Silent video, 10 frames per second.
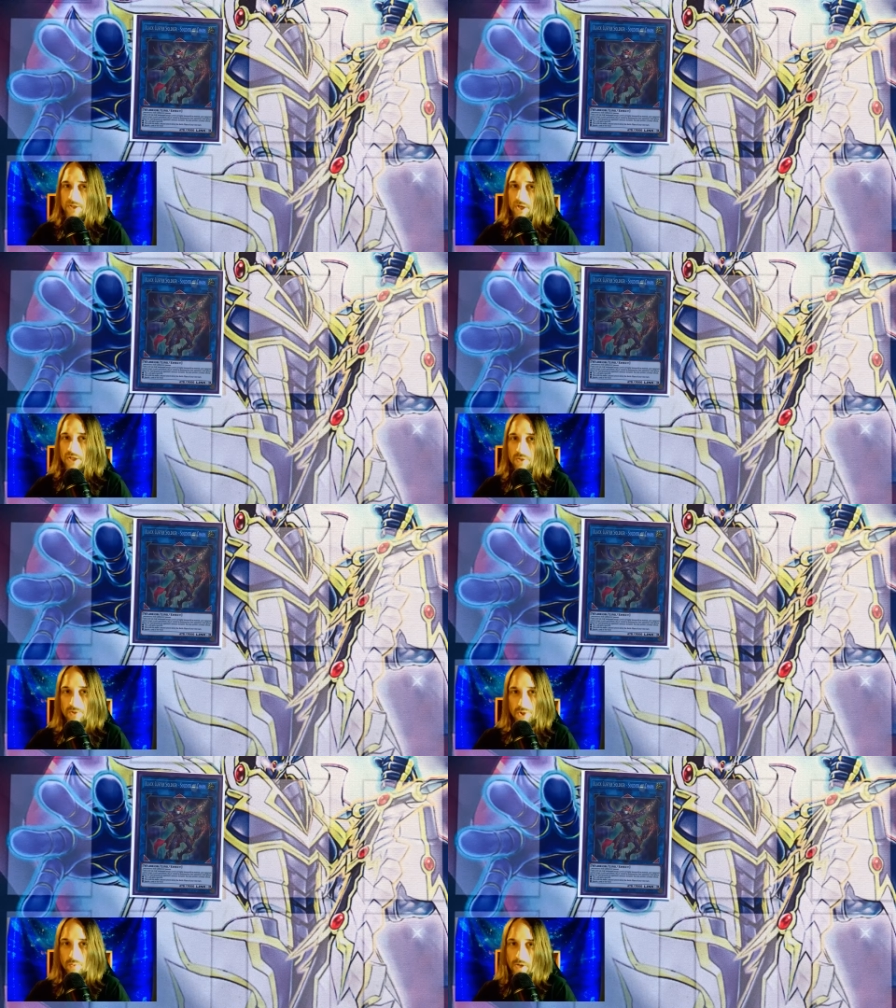You can do
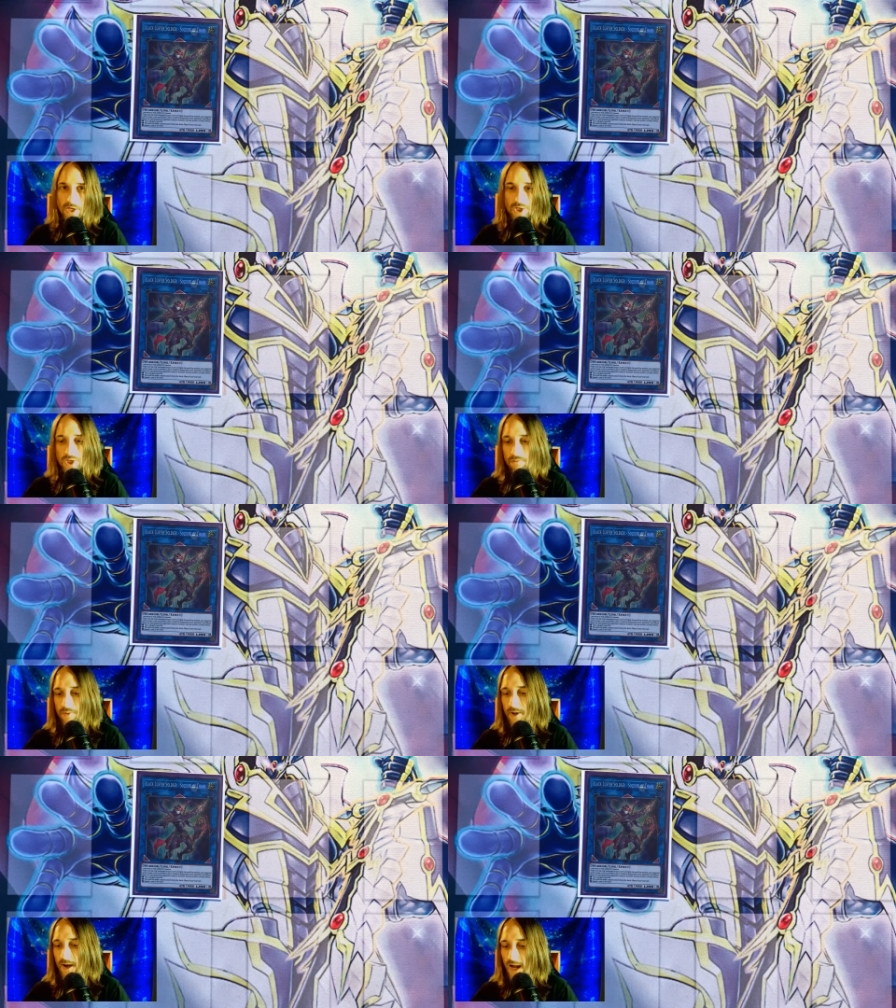what you wish,
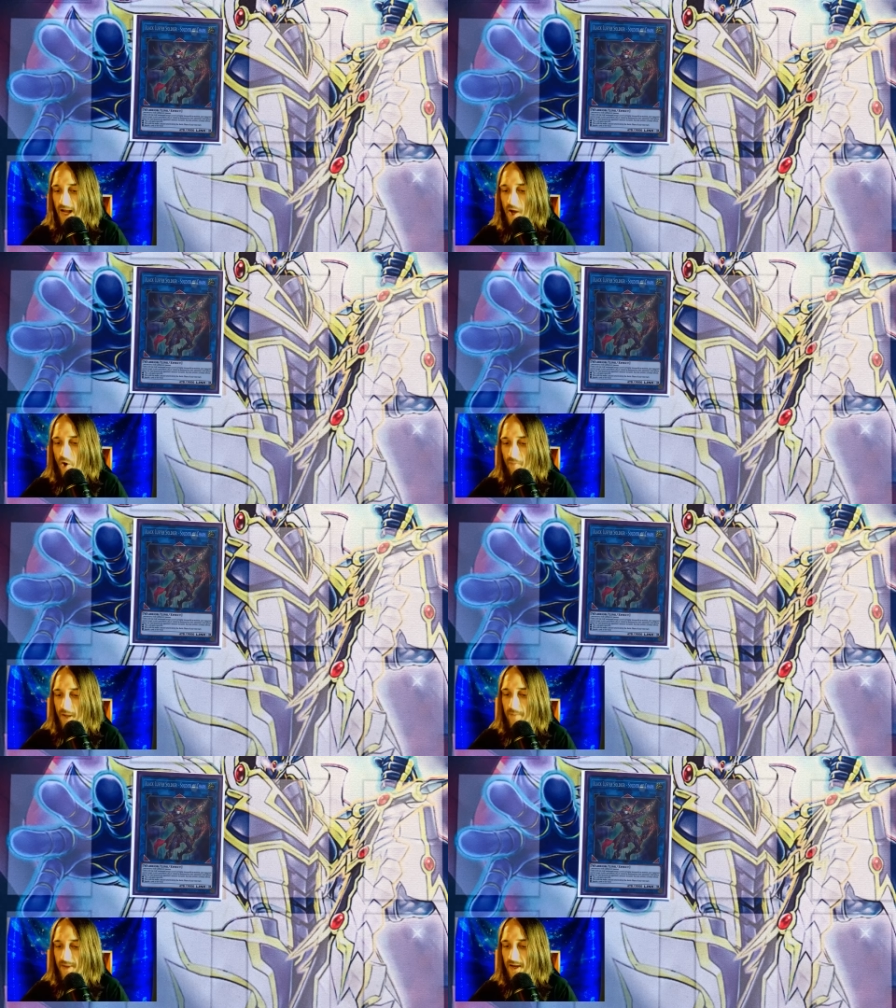but I own
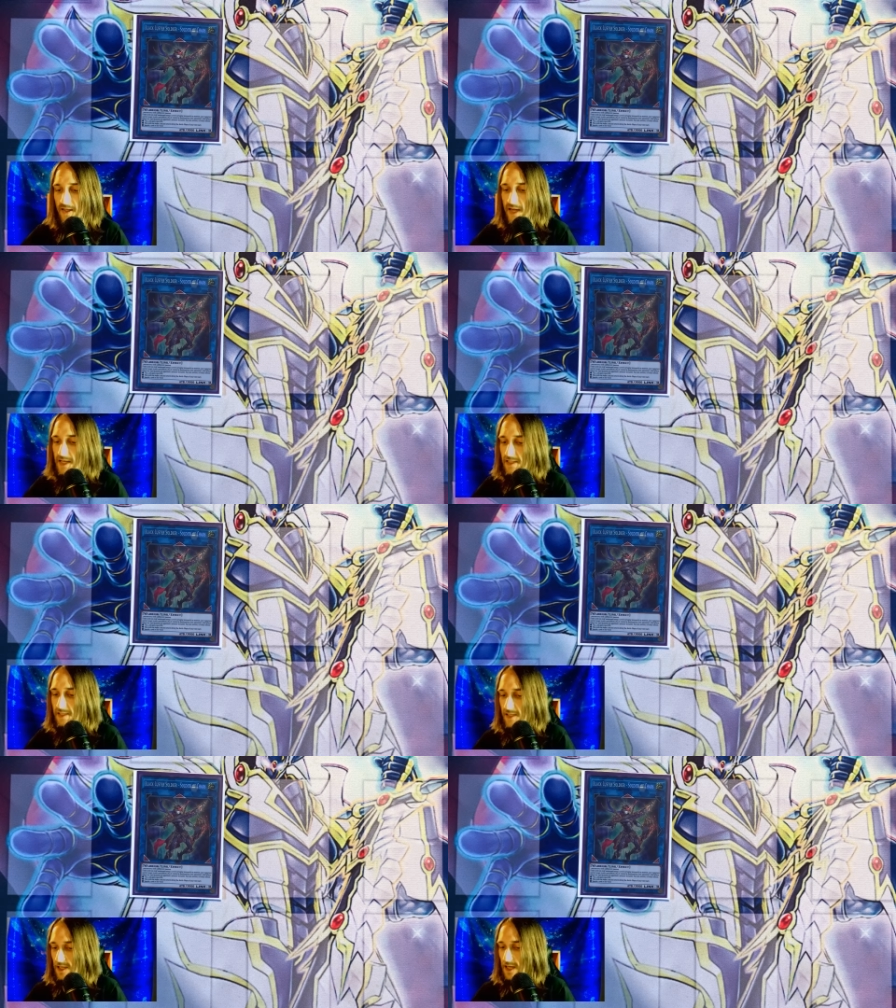my
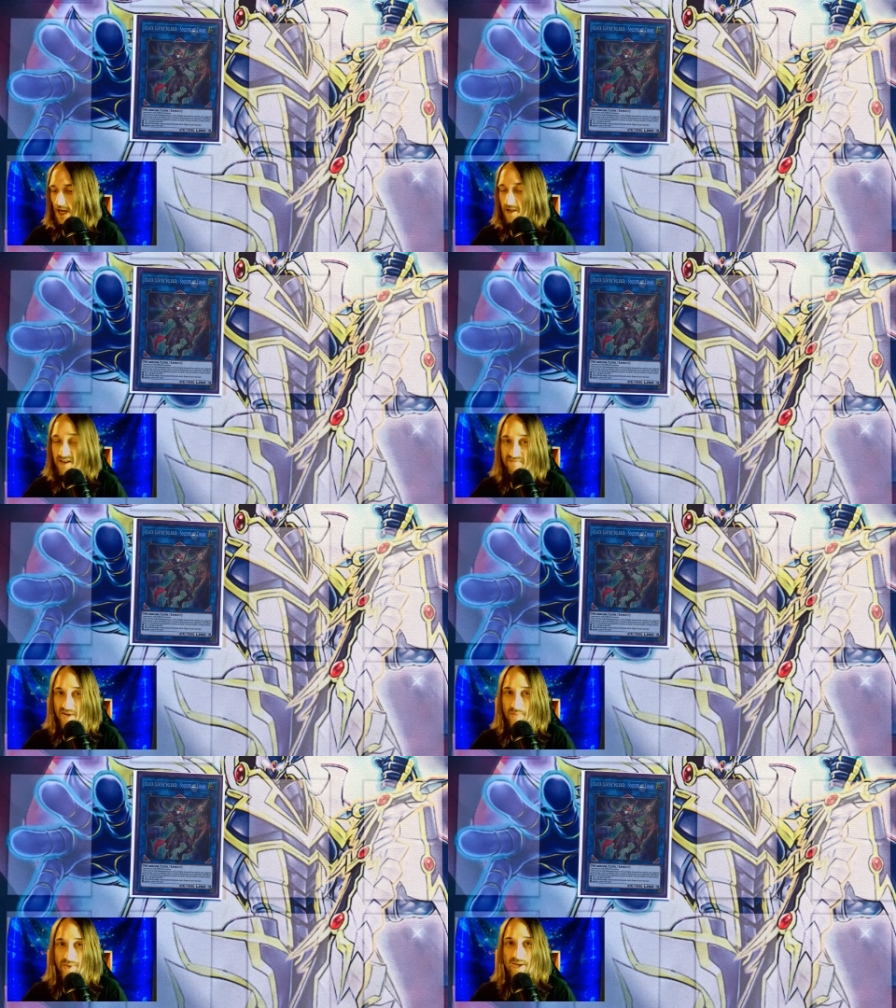BLS. I love
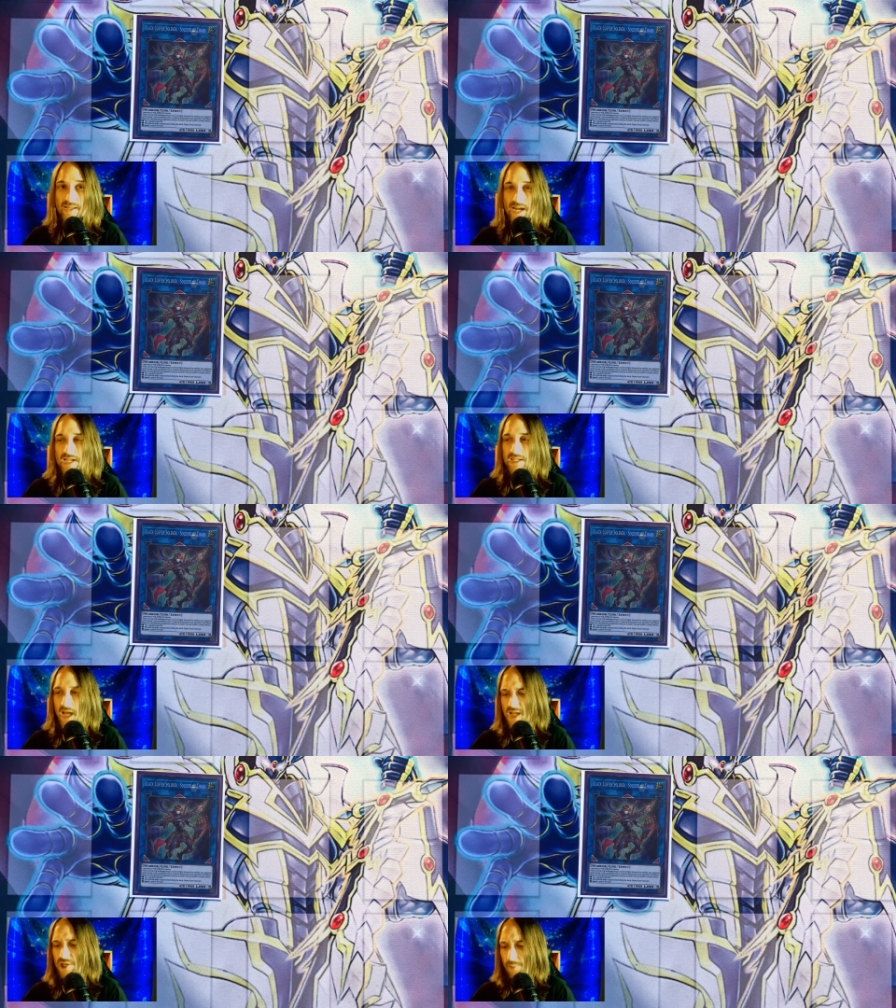my BLS.
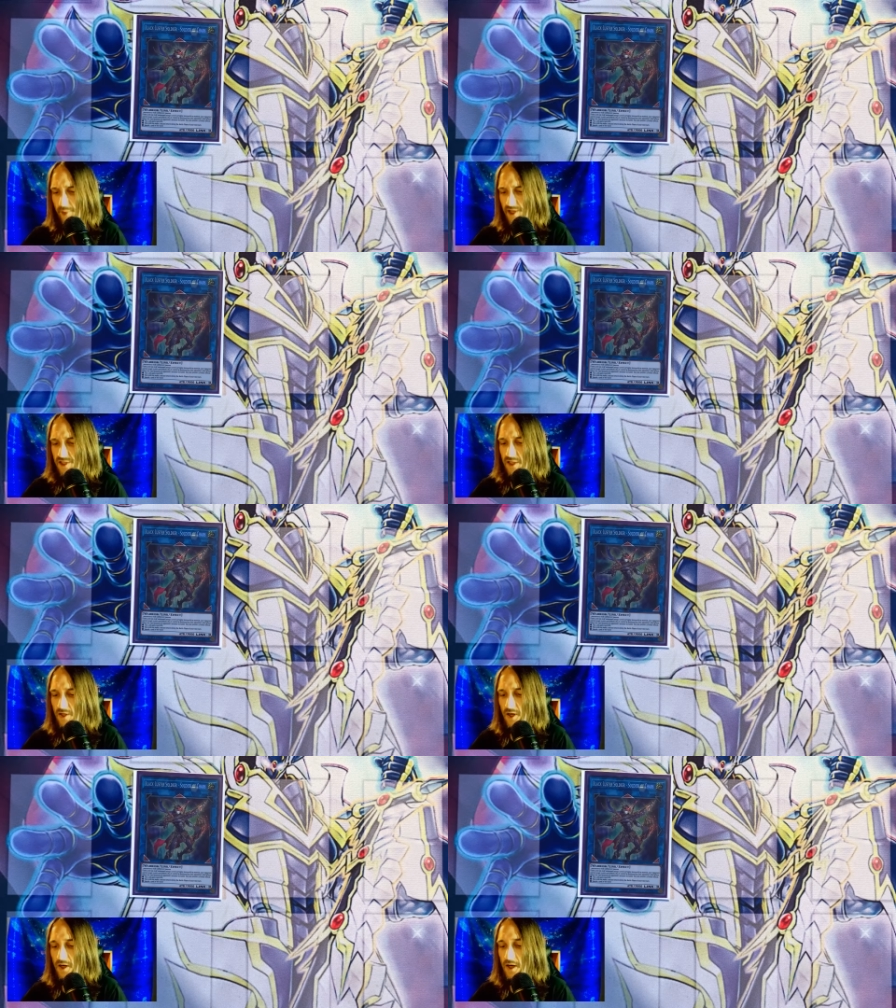It's a busted
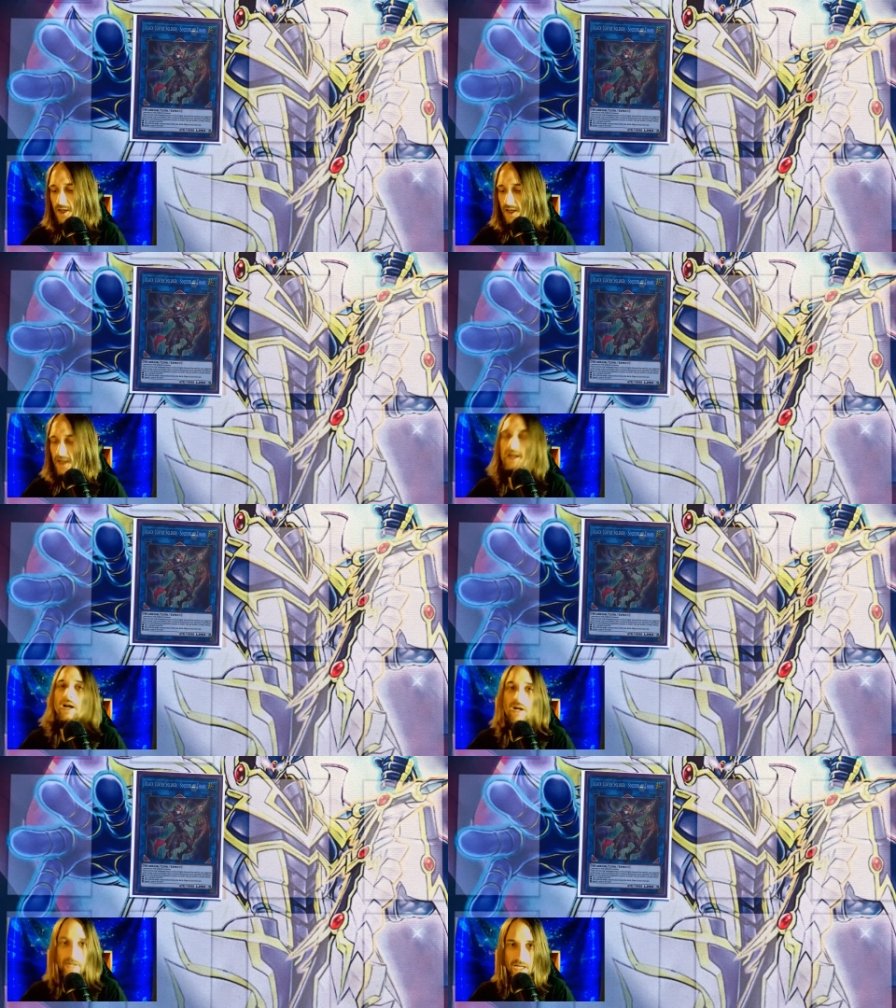card.
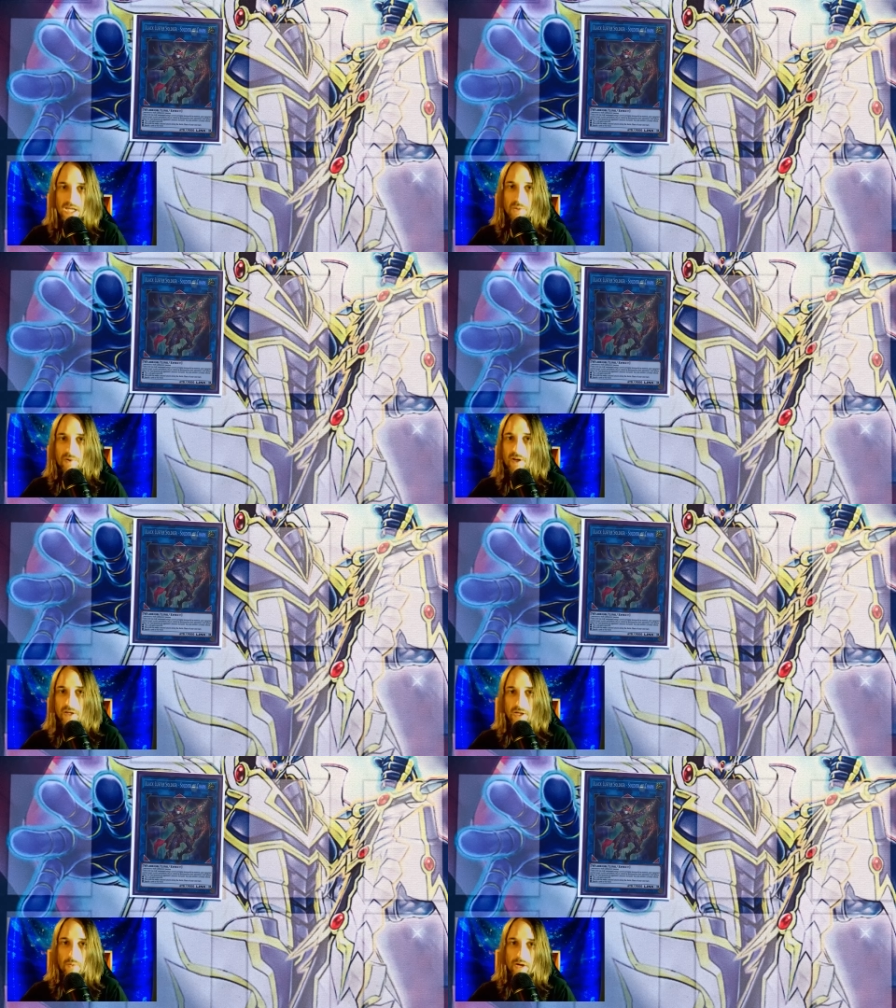I'm going to keep it in
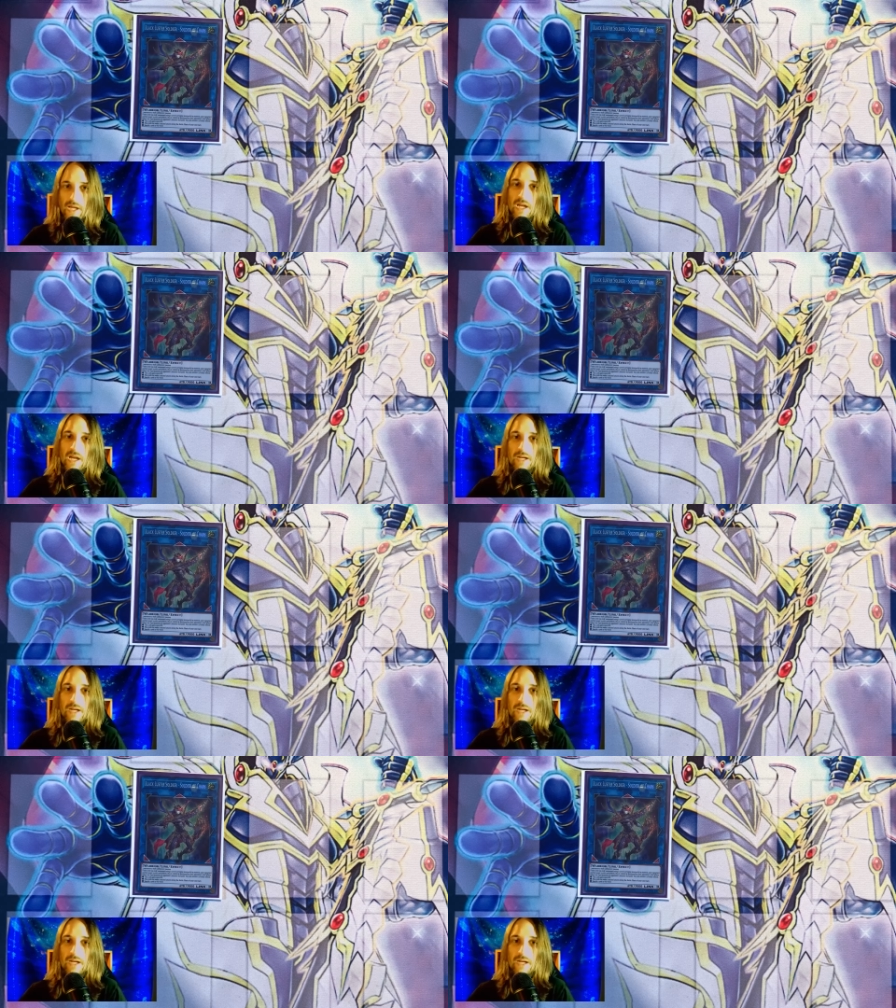here when I can.